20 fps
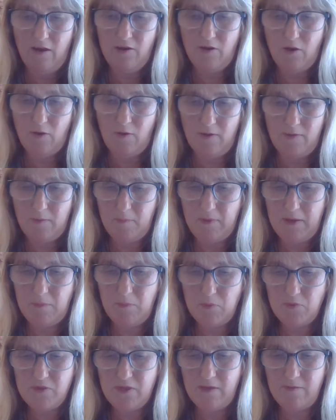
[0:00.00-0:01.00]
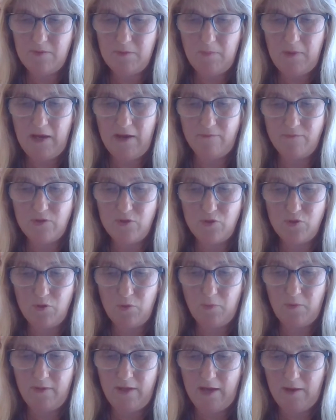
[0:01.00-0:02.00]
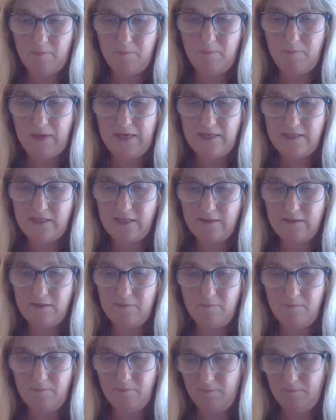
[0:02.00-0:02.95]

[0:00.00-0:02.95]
know other people seem to be able to do it without bending them,